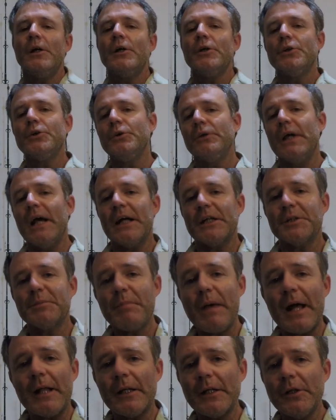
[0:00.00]
To catch
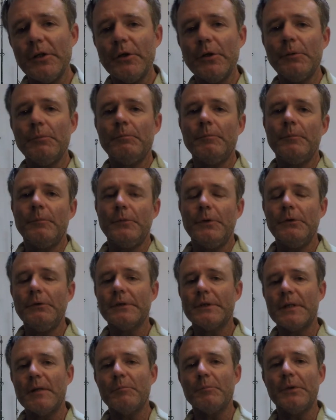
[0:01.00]
ballyhoo, you
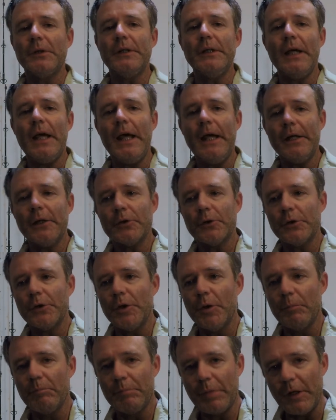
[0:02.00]
simply anchor
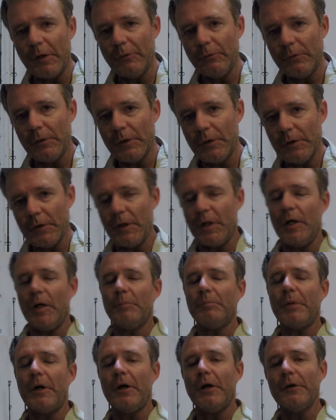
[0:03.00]
your boat
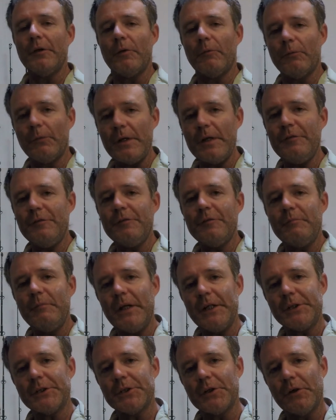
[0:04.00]
up on the reef.
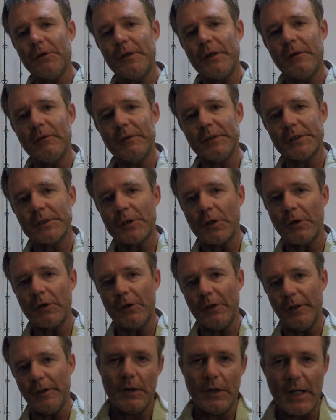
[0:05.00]
Make sure there is
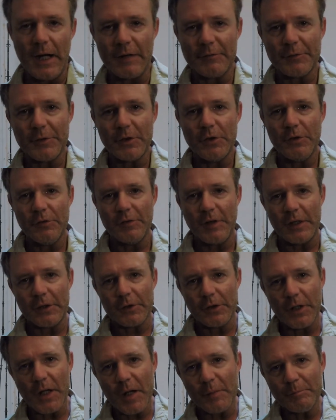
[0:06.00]
current. After you've
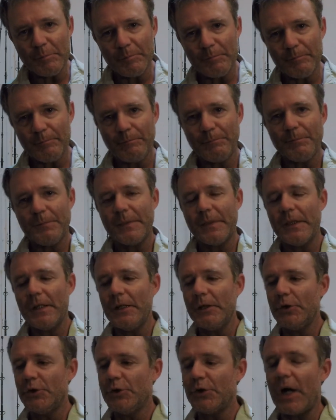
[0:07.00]
anchored up,
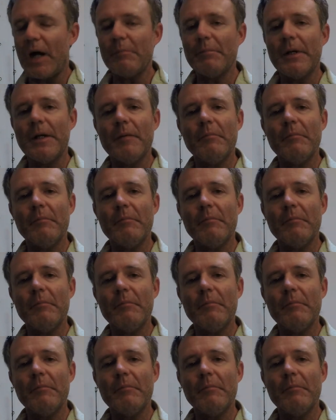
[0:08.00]
drop in a